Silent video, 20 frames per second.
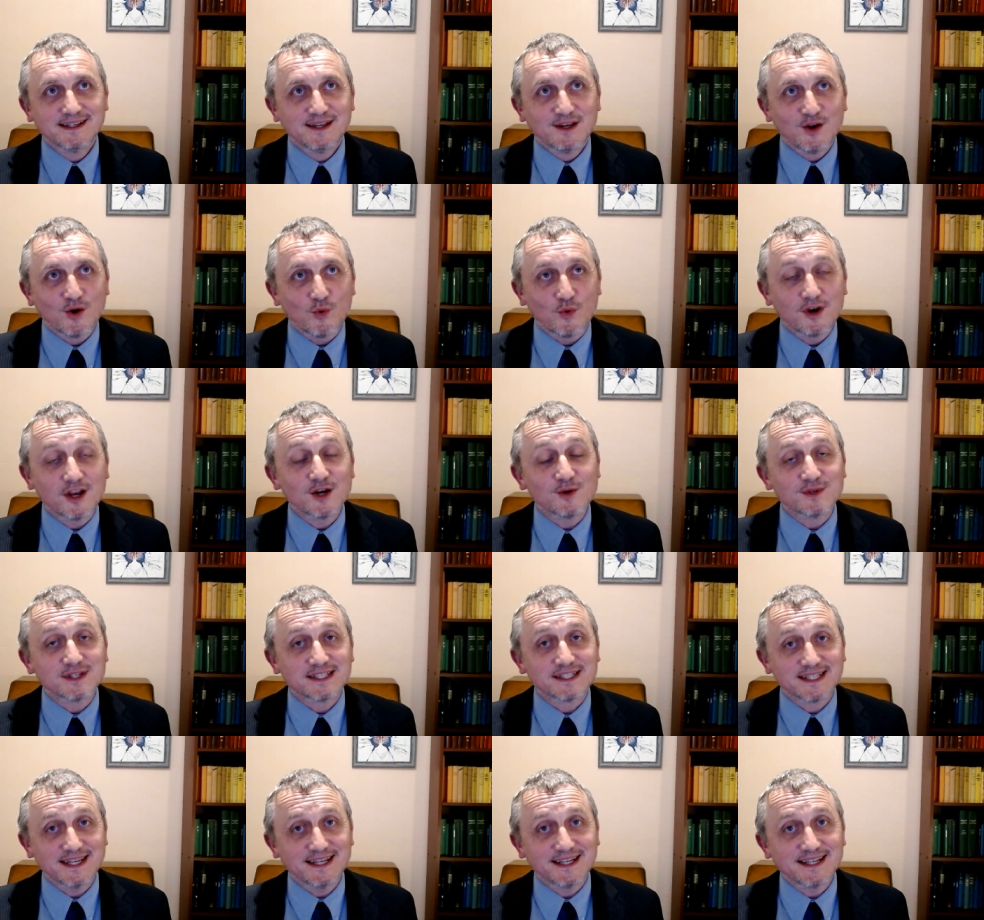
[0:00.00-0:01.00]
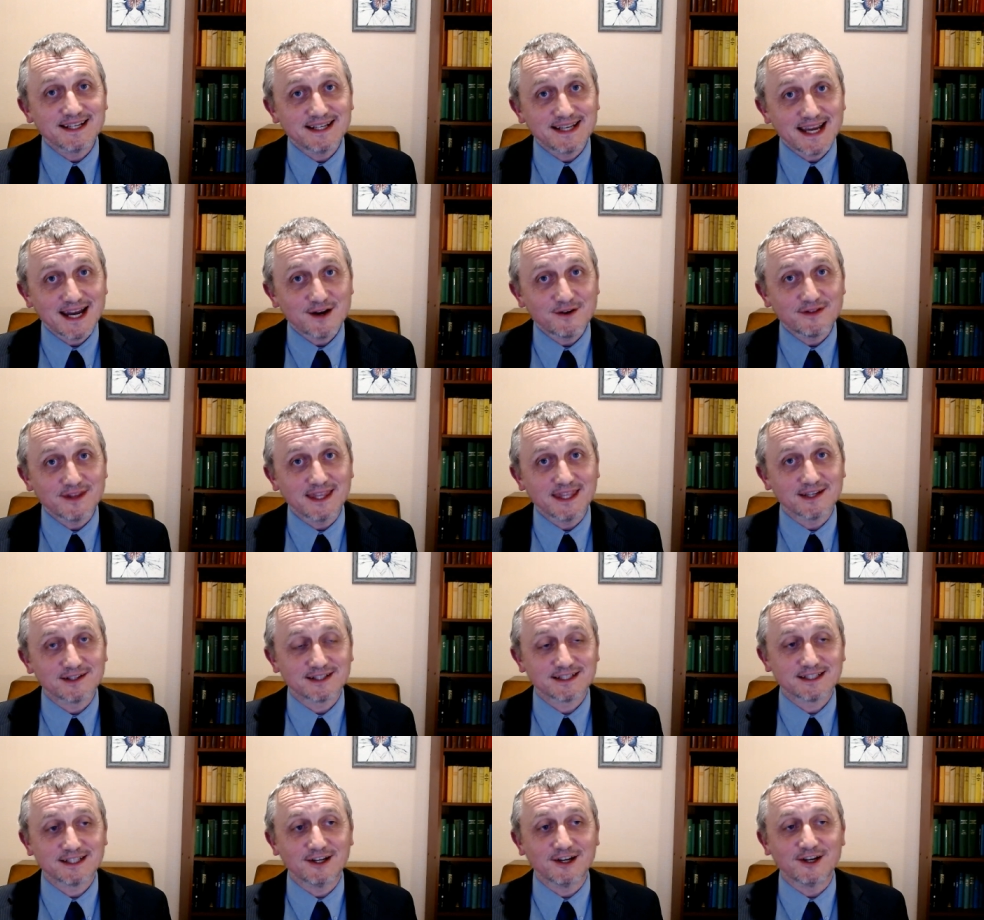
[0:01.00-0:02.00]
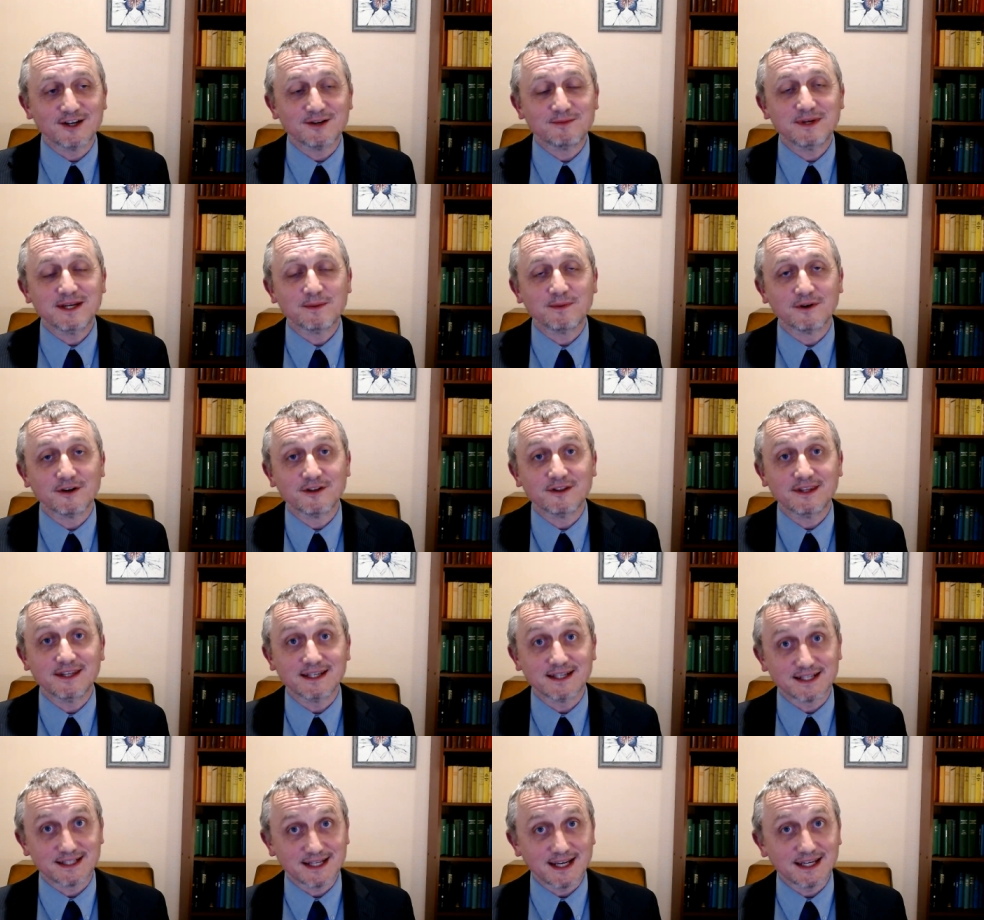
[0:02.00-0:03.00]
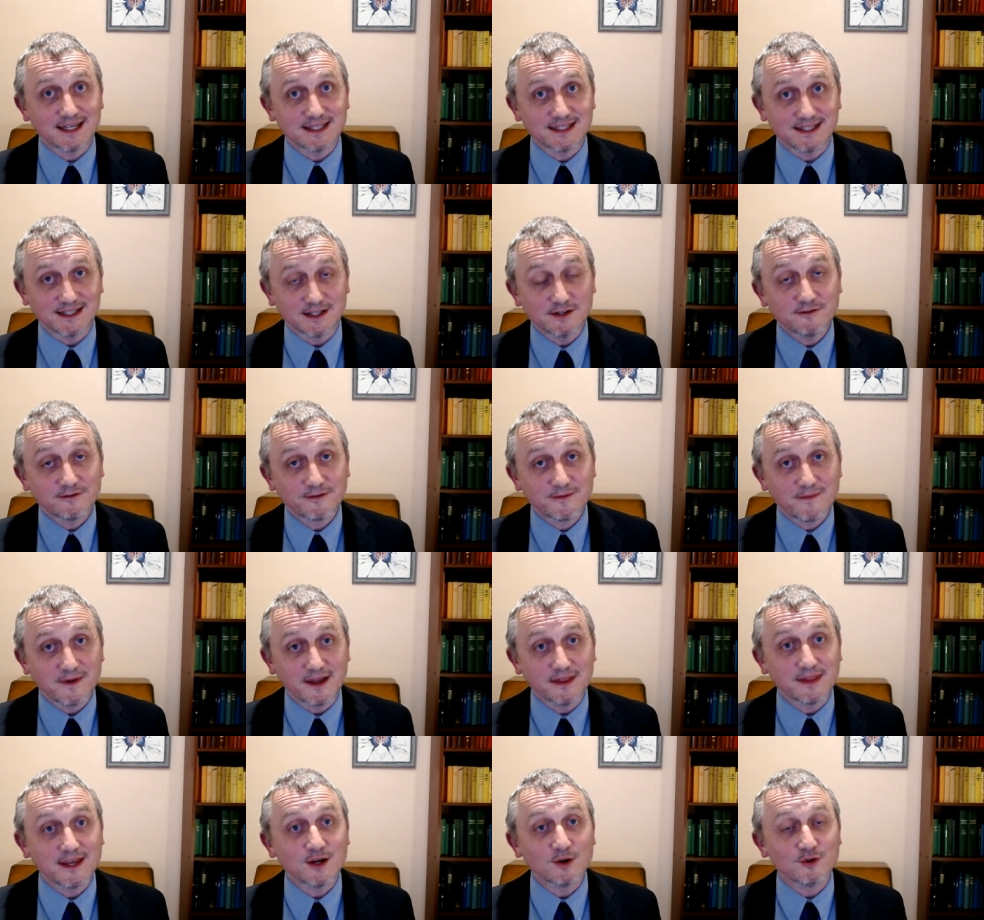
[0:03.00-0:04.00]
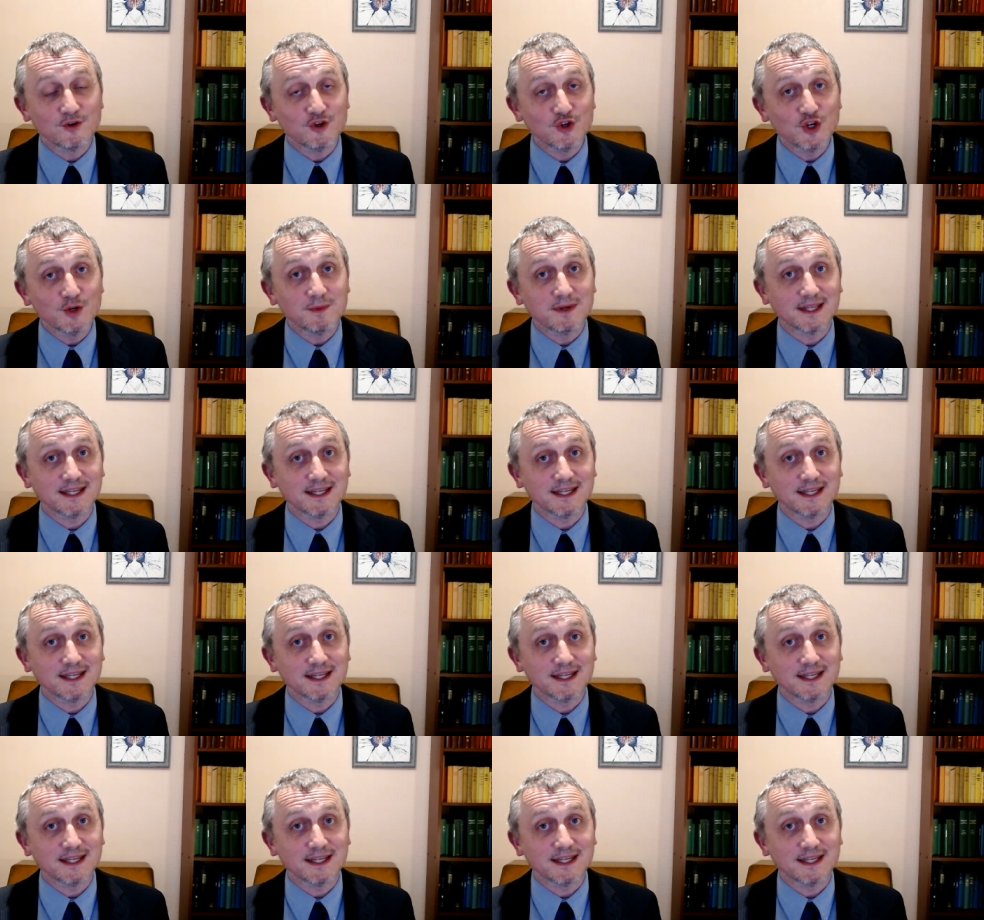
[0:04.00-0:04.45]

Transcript: when I was taken down there, there were certain people on the executive, and they all knew me.